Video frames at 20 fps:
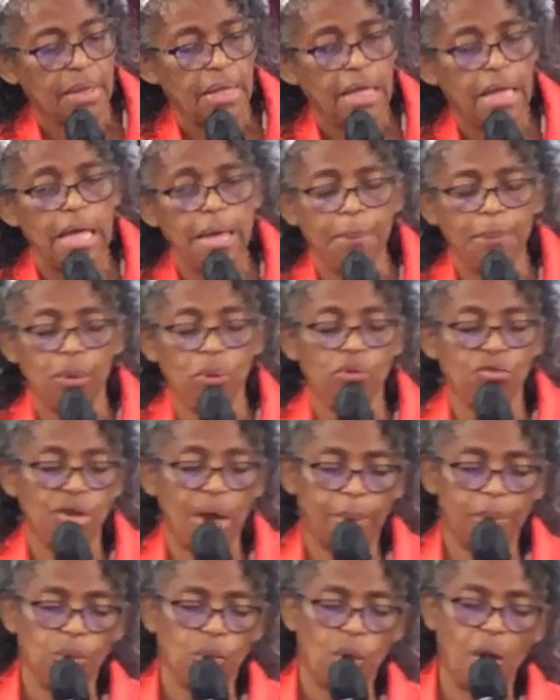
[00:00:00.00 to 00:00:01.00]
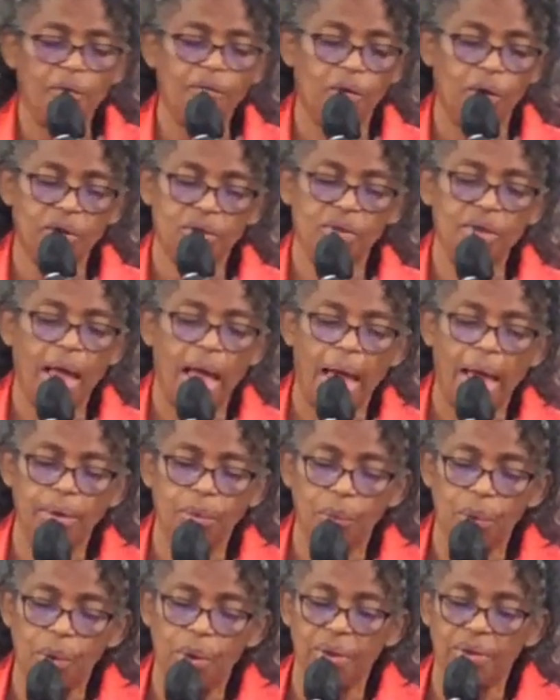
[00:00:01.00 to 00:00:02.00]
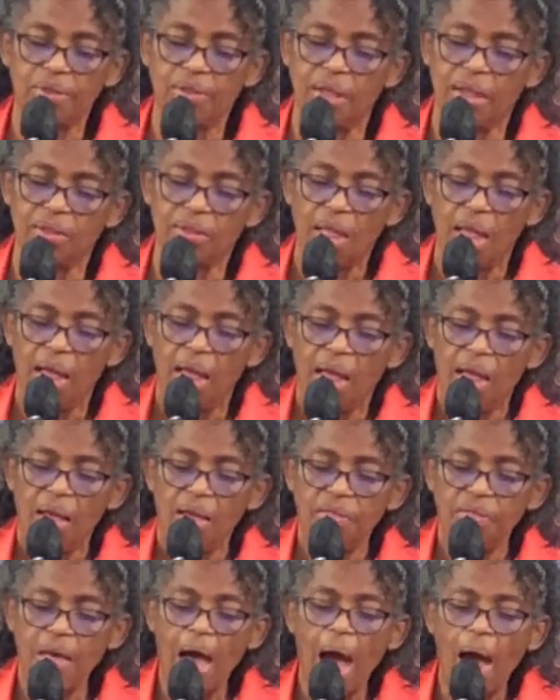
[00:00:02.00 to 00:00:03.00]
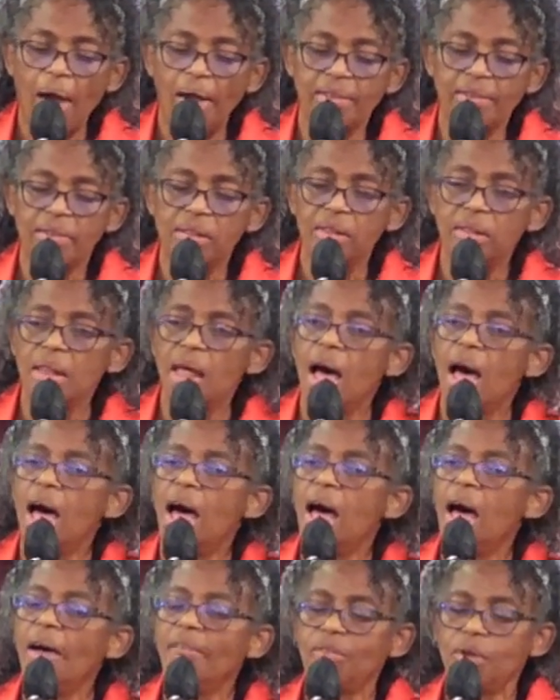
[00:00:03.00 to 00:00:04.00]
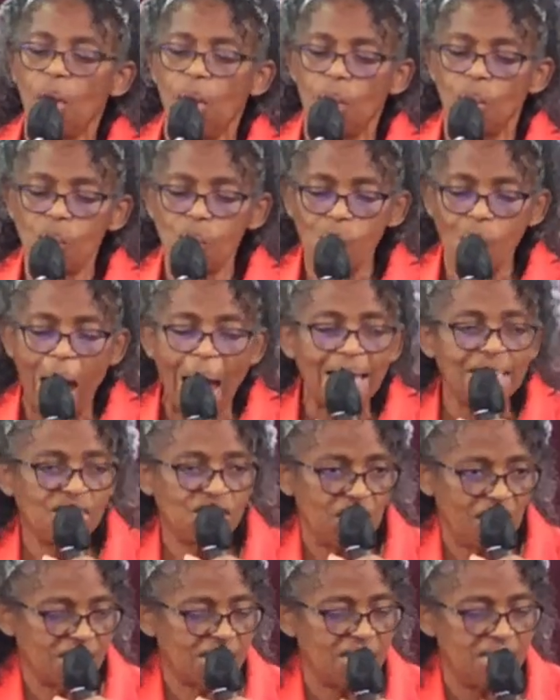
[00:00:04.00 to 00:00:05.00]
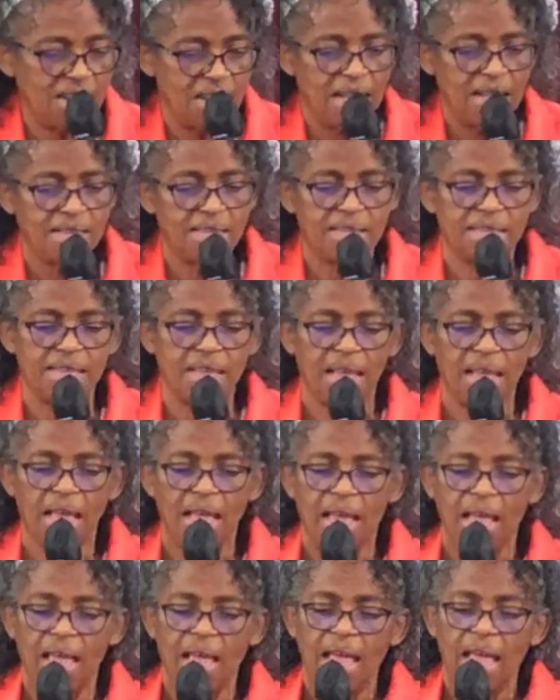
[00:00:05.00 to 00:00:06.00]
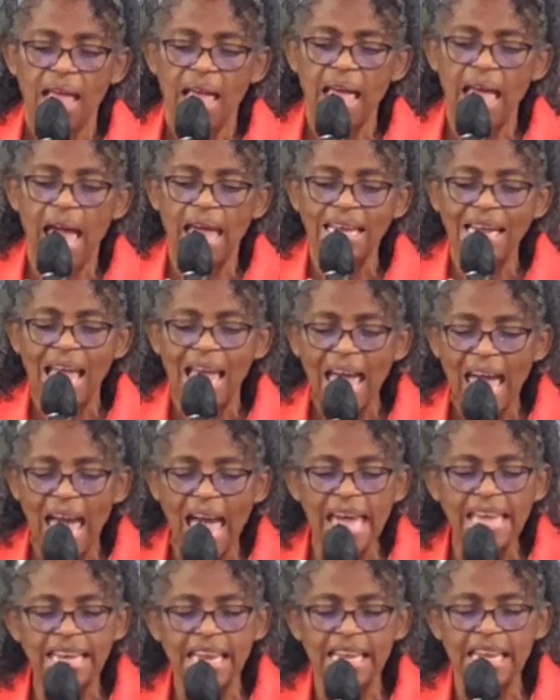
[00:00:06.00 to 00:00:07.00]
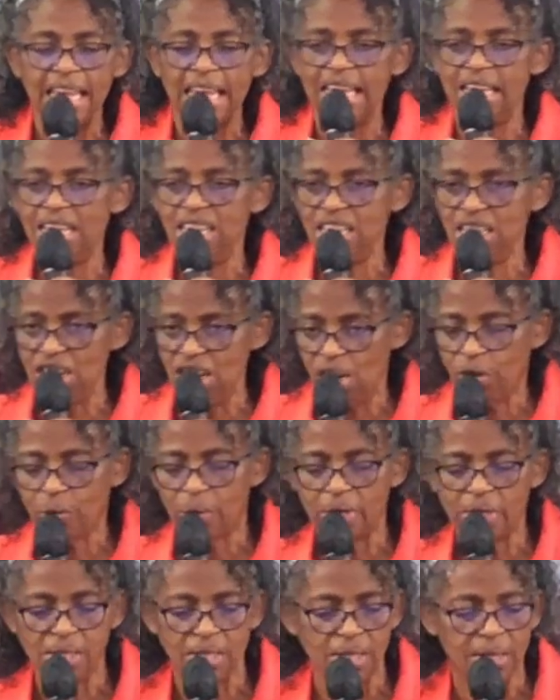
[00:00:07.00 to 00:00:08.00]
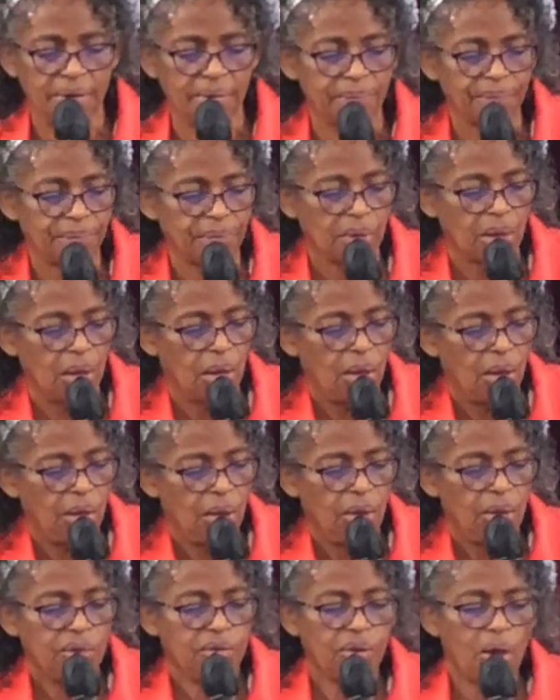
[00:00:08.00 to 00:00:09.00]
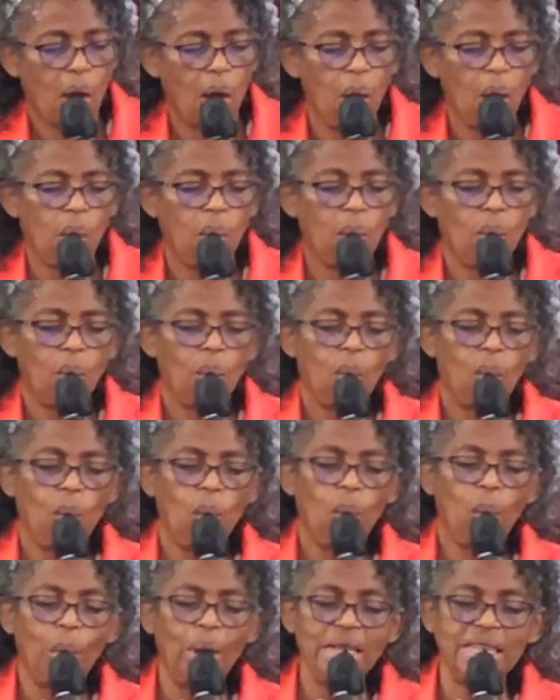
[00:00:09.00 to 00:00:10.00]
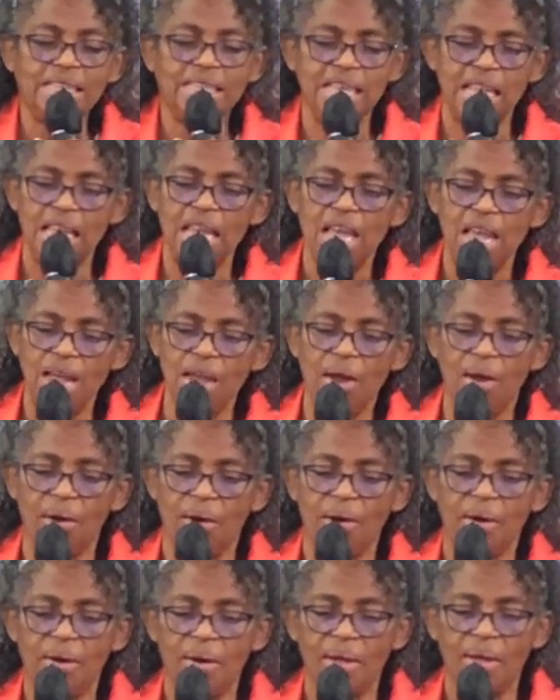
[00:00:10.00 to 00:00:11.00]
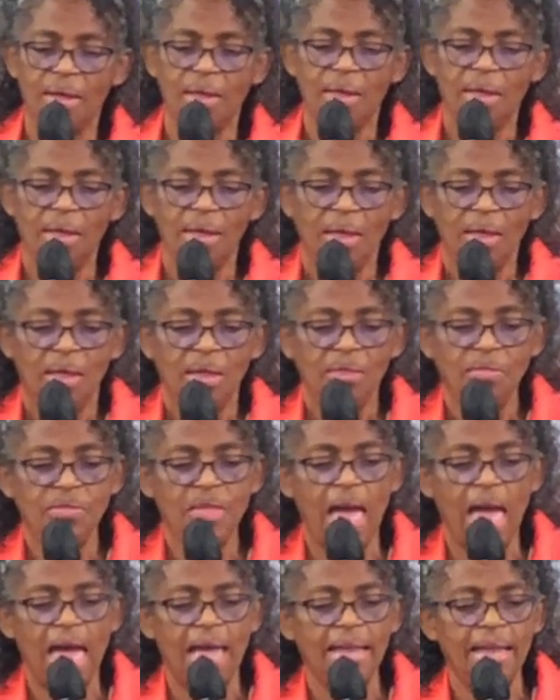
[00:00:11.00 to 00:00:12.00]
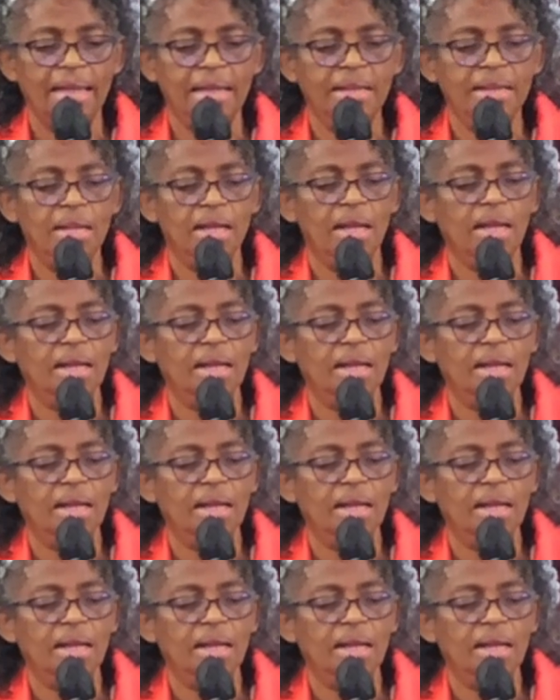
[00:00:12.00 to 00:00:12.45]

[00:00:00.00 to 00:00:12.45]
Hebrews chapter 1, verse 9, the word says, thou hast loved righteousness and hated iniquity. So we see here that